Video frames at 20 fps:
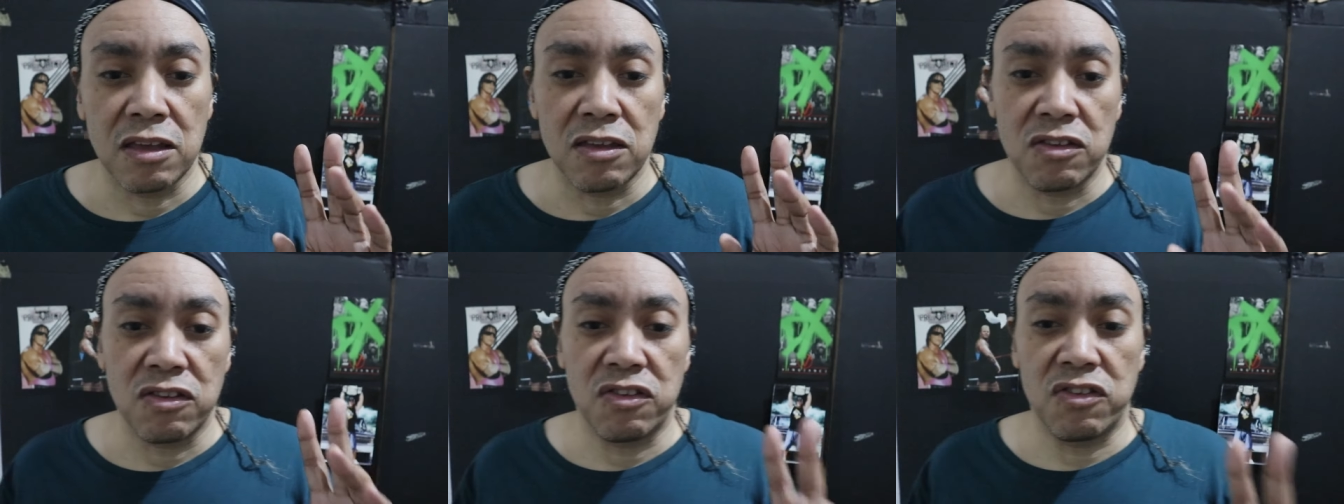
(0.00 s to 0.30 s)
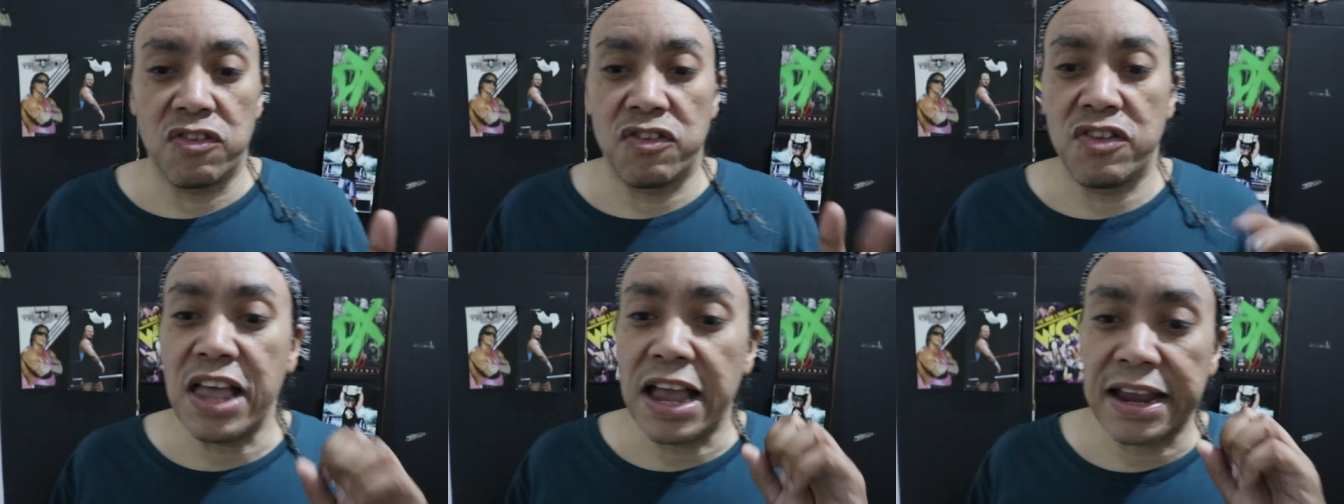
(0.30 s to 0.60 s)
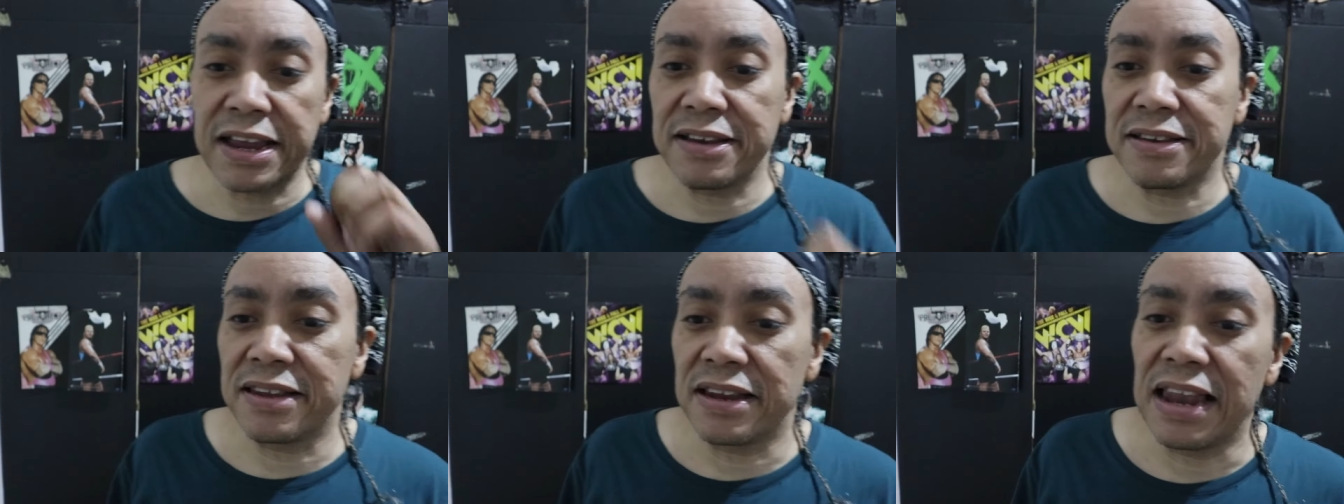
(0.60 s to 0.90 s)

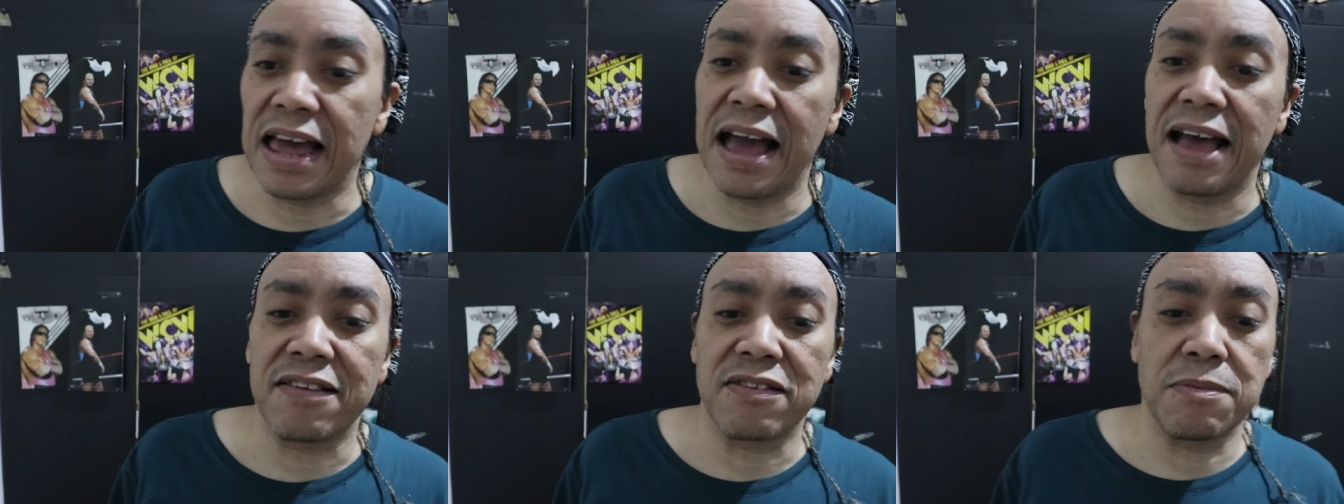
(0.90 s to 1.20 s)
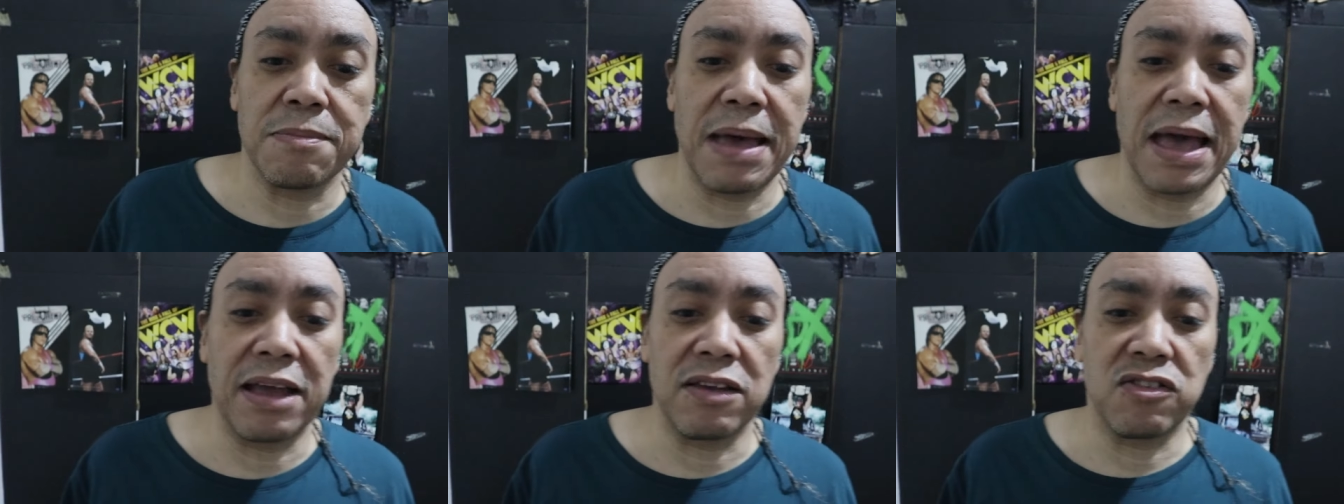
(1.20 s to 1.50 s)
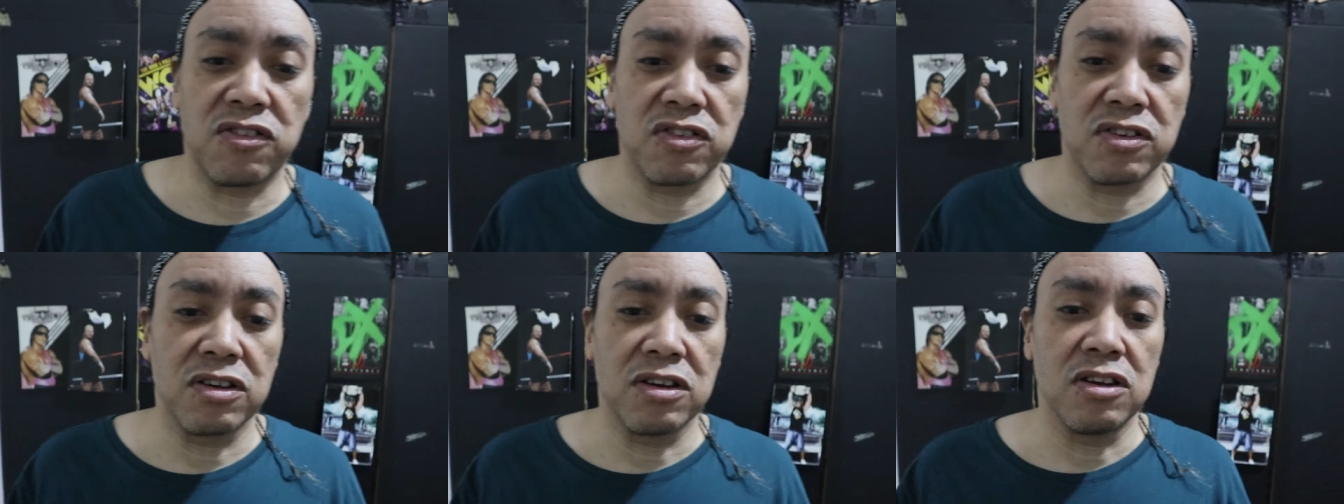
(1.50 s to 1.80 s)
Second to last
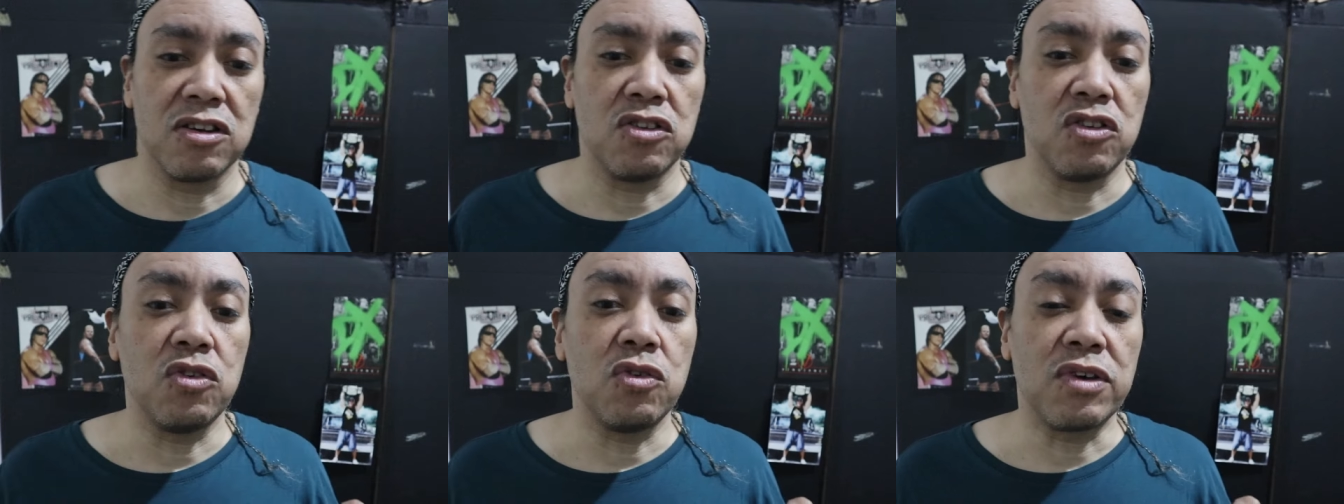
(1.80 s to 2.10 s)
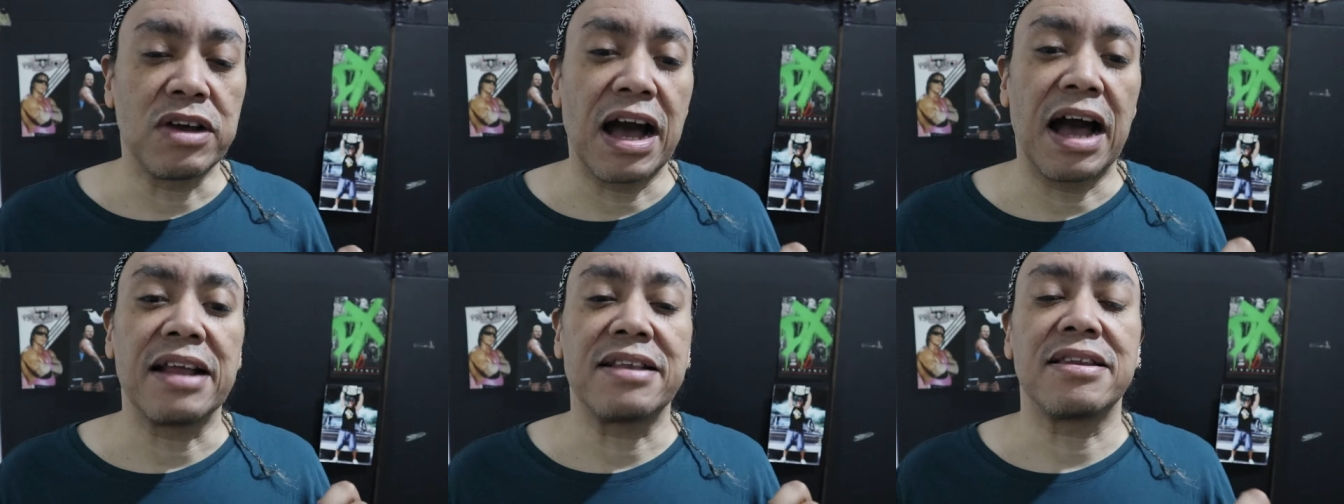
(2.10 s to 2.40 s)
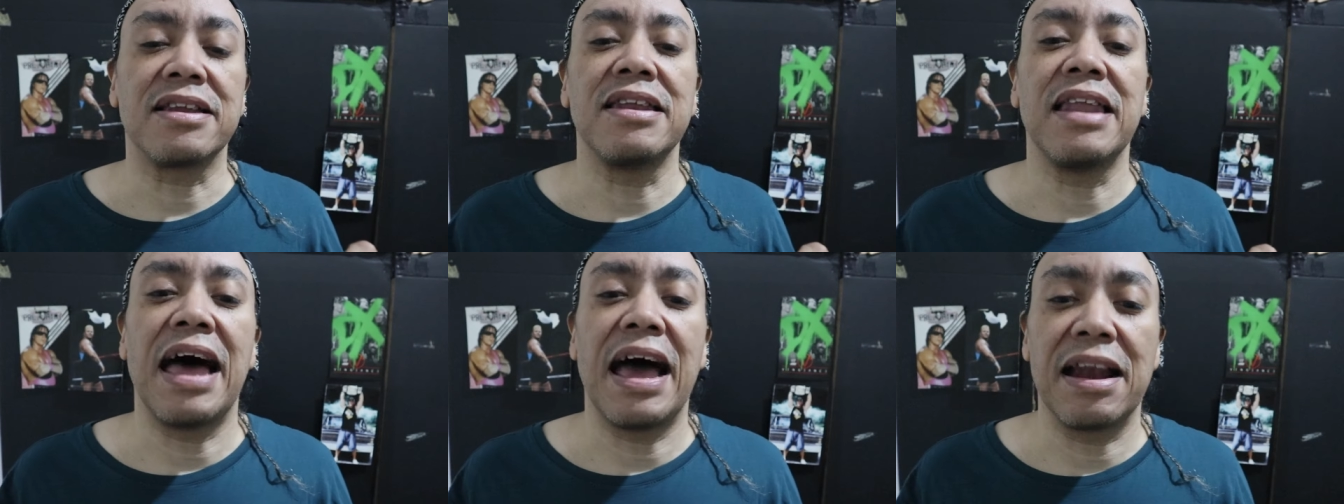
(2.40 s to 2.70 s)
match, you got
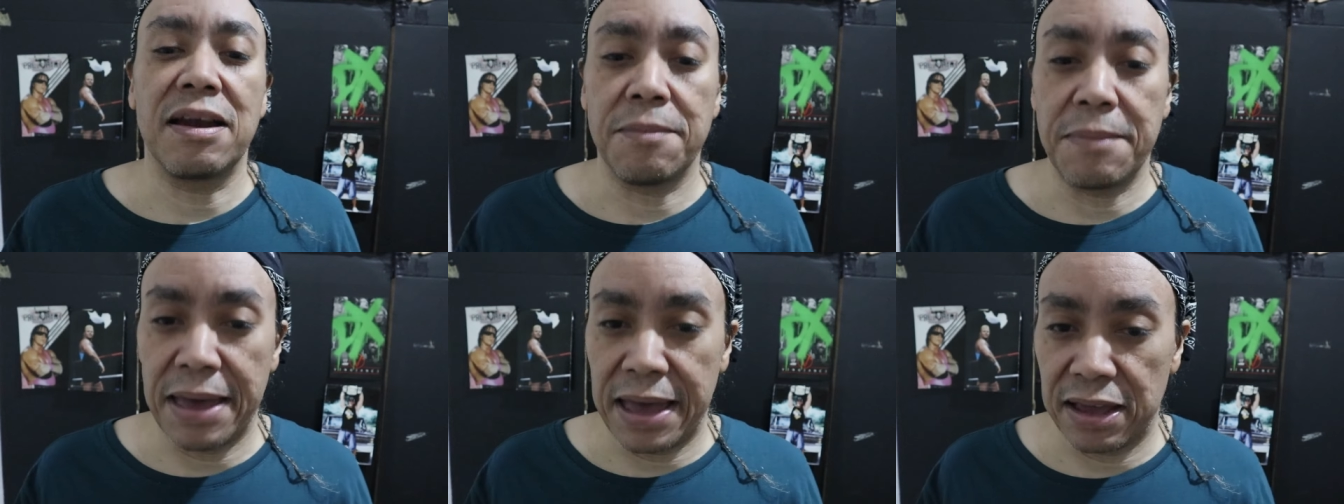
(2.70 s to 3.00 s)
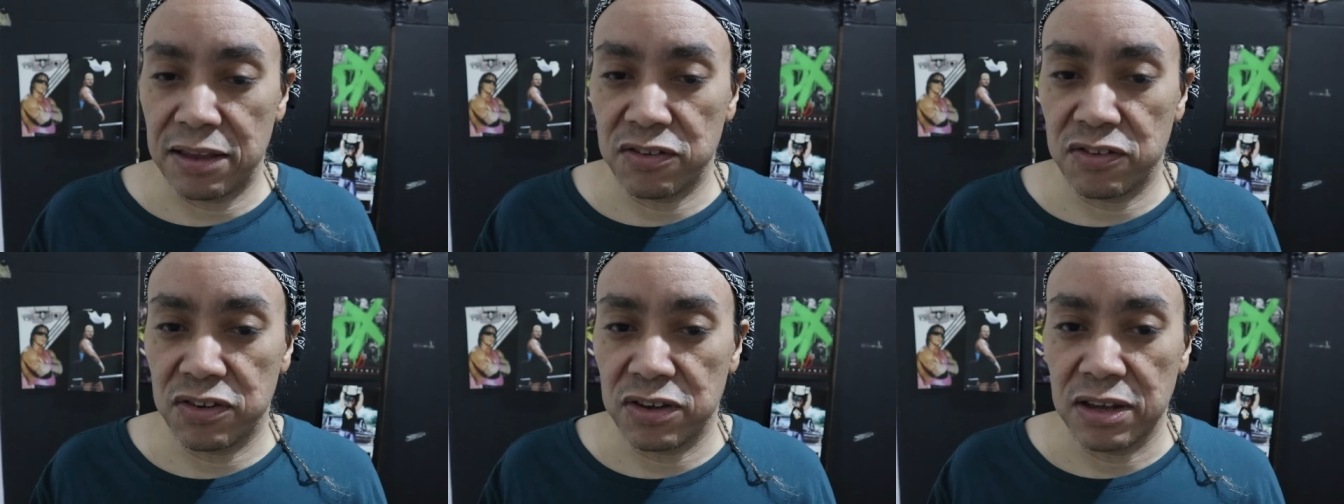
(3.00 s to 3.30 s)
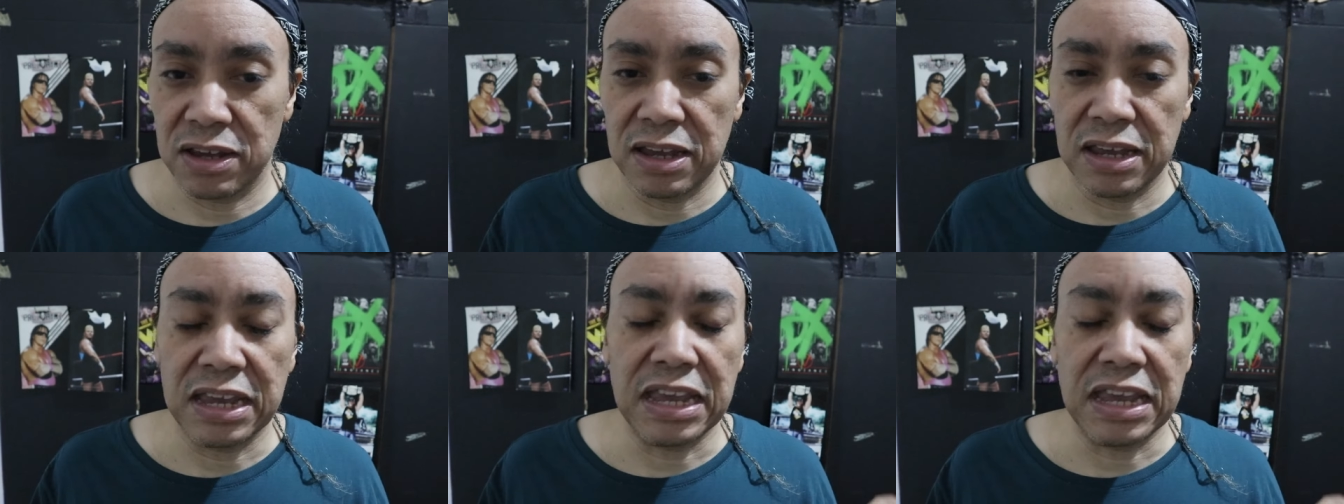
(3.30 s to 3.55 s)
the ladder match.